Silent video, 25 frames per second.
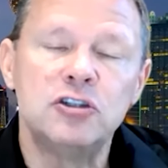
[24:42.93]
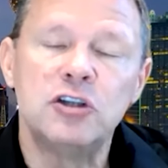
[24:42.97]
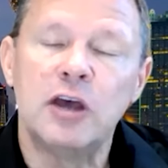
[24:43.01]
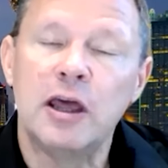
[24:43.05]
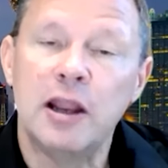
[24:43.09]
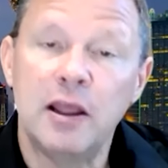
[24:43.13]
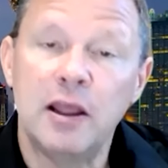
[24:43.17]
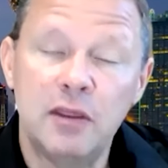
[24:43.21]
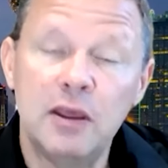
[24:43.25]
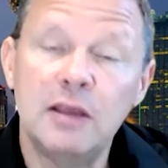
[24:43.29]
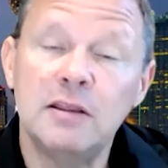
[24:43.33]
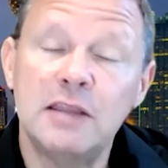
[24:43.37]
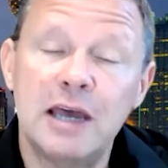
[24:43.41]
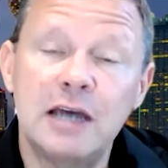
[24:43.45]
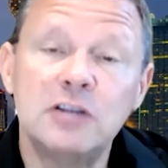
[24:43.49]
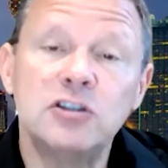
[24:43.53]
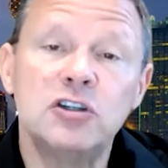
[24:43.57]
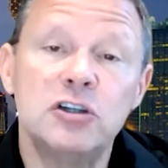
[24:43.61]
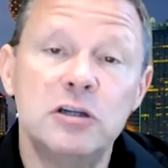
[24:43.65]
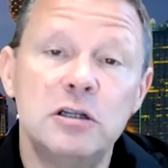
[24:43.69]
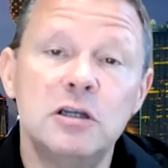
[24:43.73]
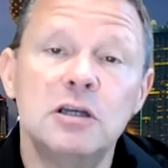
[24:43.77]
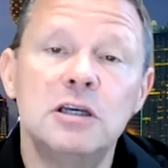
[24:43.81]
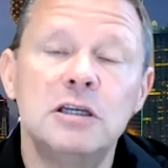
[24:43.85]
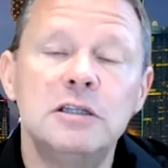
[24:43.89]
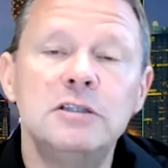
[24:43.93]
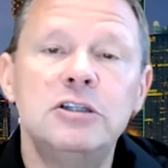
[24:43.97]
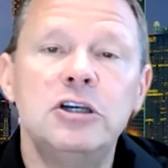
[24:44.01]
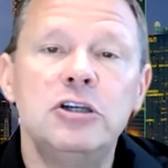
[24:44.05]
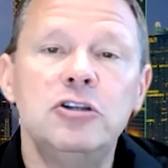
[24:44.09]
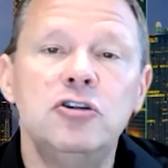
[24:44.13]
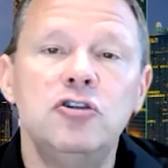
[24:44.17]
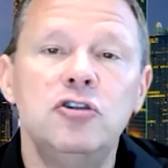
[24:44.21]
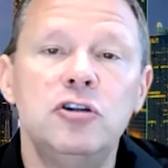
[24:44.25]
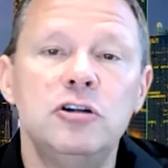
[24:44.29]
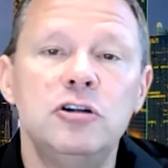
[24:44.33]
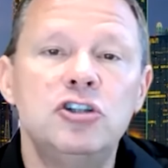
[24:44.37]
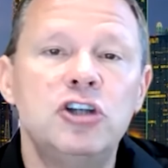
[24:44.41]
And I think that's going to
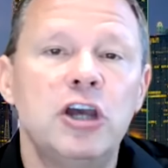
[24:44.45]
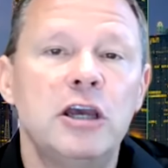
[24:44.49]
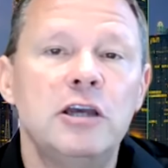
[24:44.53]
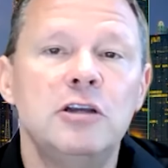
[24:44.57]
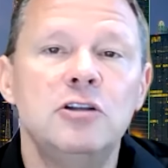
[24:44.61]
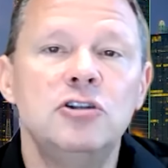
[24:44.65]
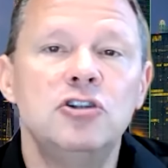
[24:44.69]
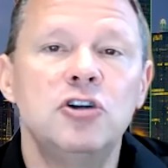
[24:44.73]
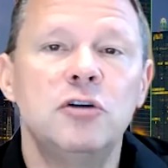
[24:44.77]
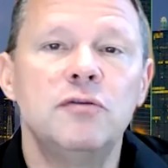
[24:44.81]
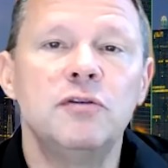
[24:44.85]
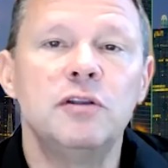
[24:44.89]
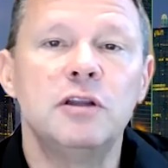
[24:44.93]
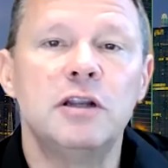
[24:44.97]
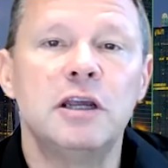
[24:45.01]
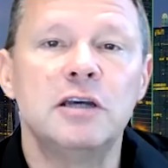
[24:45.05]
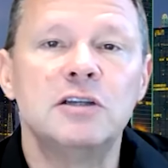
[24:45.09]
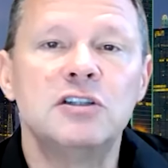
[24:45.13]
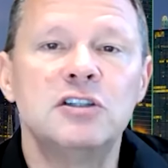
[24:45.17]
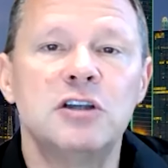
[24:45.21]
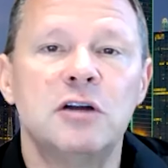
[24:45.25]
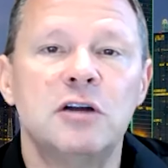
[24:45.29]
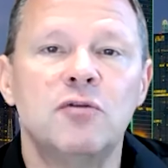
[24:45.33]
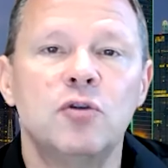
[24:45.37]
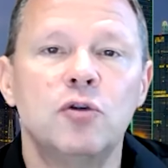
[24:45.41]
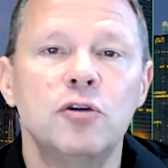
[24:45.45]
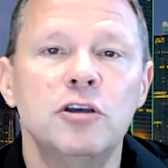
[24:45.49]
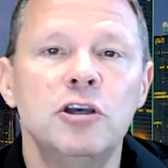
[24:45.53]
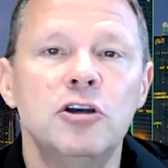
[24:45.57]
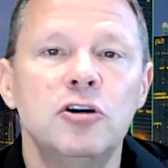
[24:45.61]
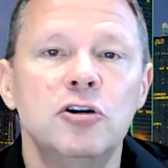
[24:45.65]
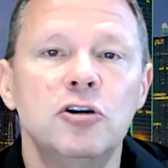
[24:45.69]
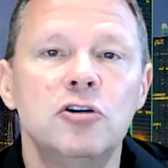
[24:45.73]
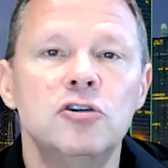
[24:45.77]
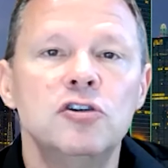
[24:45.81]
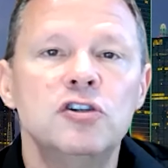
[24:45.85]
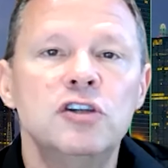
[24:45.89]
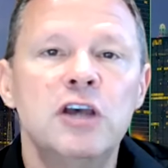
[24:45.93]
continue to change over the next several
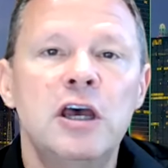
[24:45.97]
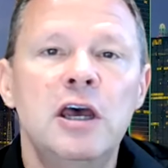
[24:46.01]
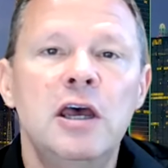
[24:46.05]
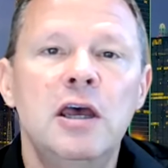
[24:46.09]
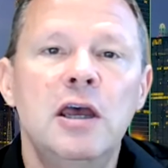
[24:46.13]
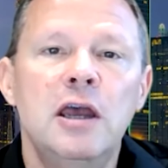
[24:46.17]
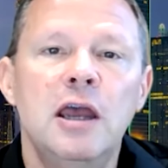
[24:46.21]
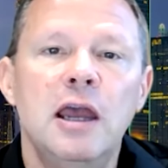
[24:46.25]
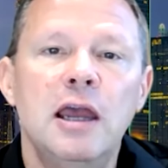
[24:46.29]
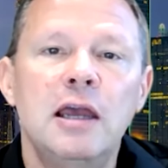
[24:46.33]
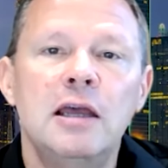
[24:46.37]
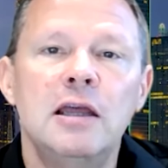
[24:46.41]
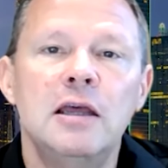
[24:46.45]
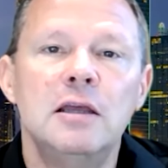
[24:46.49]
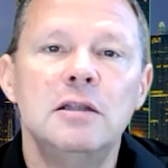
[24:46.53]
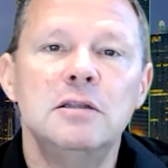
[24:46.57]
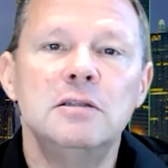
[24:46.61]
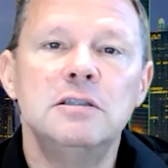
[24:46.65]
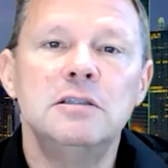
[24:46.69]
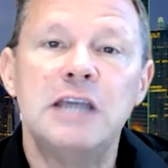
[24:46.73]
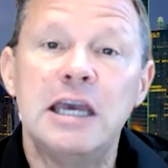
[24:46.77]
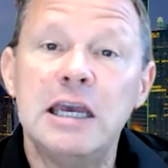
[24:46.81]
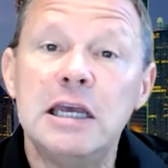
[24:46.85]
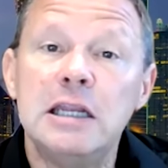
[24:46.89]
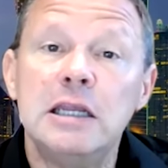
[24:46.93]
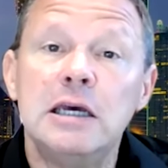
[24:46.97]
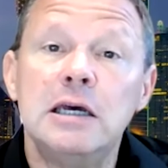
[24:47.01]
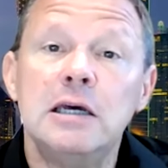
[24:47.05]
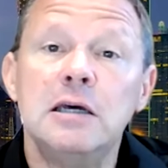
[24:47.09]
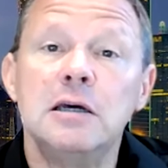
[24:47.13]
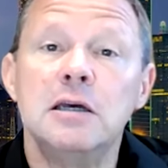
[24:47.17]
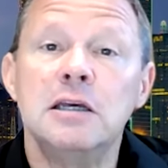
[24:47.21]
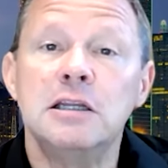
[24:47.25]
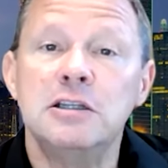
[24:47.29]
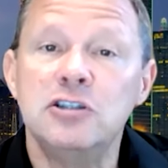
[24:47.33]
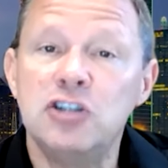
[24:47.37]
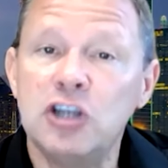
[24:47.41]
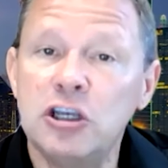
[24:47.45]
years, and data
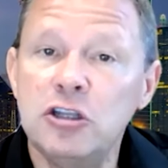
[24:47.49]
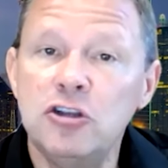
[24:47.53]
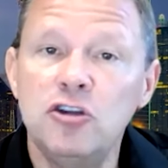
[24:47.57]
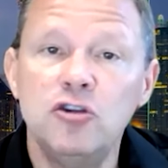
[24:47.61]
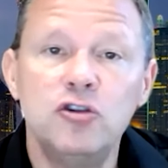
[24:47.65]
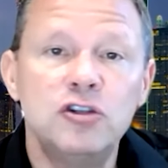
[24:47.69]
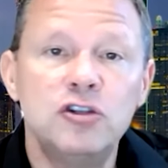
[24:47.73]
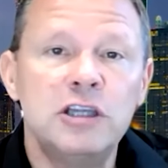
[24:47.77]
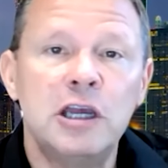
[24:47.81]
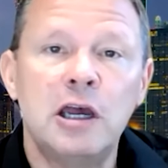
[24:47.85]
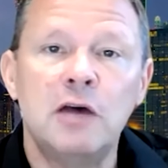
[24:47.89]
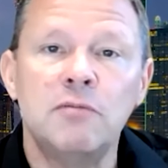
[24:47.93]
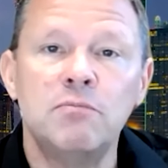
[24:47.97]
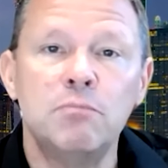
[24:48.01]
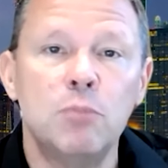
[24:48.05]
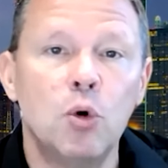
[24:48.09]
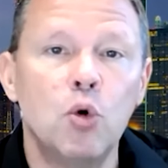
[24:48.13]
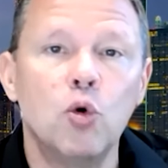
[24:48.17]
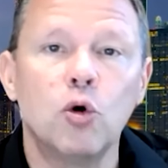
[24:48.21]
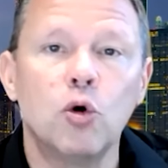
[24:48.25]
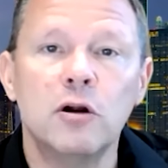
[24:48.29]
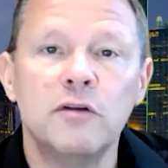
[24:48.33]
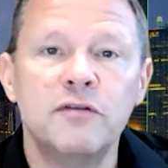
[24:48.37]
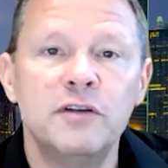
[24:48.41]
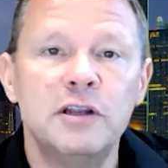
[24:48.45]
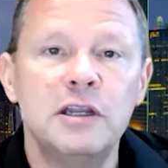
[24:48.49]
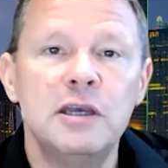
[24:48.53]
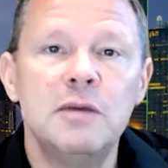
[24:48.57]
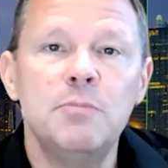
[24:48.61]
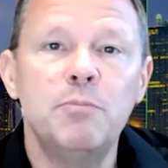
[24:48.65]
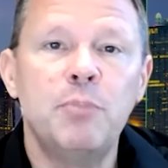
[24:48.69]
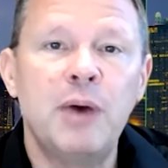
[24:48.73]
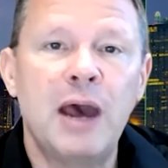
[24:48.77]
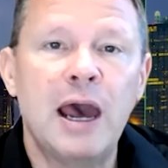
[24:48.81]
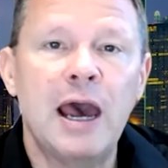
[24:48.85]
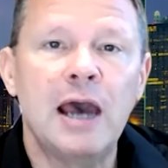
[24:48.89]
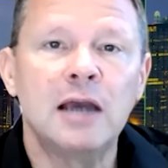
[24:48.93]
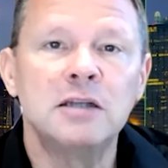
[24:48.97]
continues to have more of an
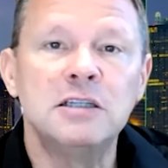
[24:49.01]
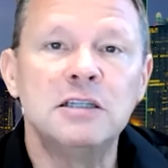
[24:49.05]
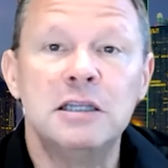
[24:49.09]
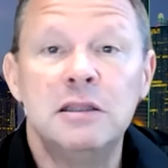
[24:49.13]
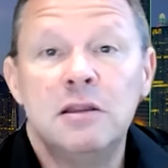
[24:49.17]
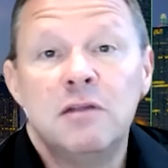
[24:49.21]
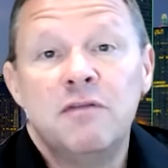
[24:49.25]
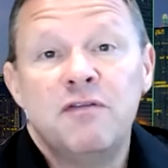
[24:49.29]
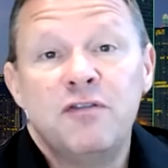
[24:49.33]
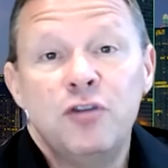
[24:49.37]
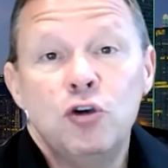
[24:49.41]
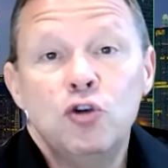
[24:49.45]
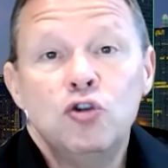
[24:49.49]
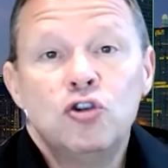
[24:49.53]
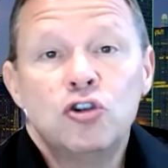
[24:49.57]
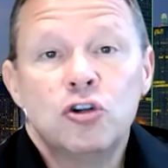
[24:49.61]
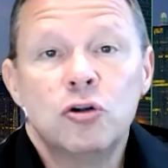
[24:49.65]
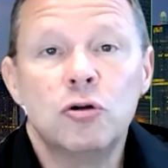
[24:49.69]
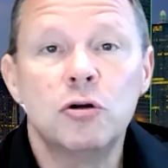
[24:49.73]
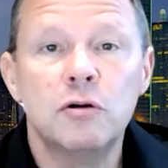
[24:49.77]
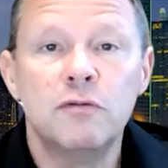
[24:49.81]
impact in the future of